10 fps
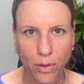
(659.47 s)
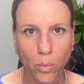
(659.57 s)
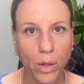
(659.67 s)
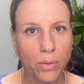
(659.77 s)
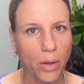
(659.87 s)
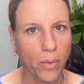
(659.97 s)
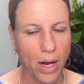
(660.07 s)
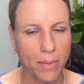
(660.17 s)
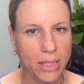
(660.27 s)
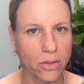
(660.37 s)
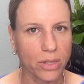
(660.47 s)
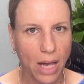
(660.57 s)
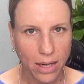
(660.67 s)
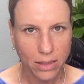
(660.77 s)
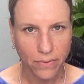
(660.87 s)
will requirements are
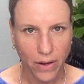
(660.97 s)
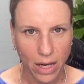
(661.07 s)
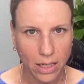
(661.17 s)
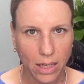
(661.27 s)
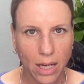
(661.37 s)
satisfied,